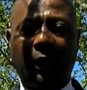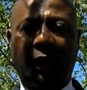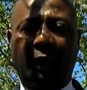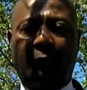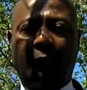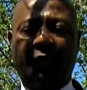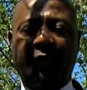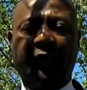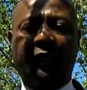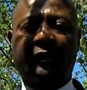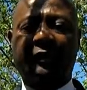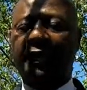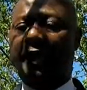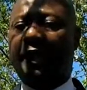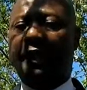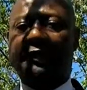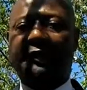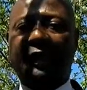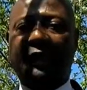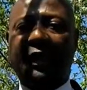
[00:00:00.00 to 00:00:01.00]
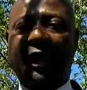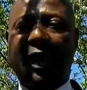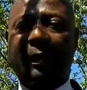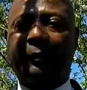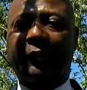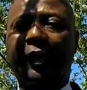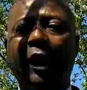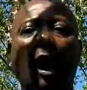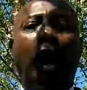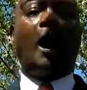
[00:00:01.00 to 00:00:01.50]
And when anything
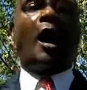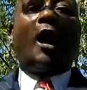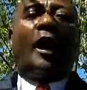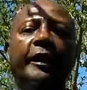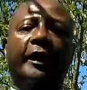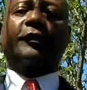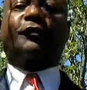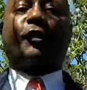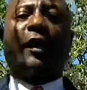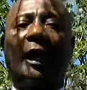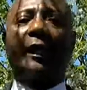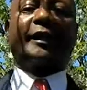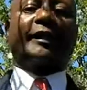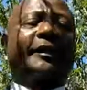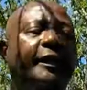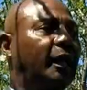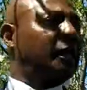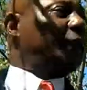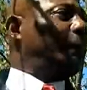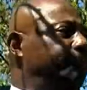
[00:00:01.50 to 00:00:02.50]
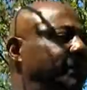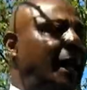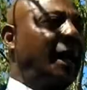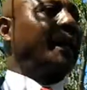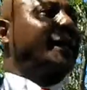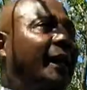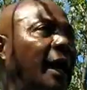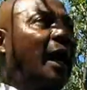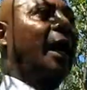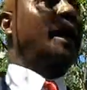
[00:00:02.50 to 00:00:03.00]
happens, oh, they're trying to kill a
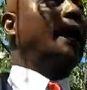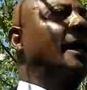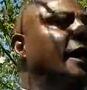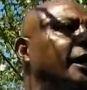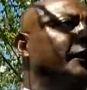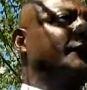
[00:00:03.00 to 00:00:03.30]
black guy,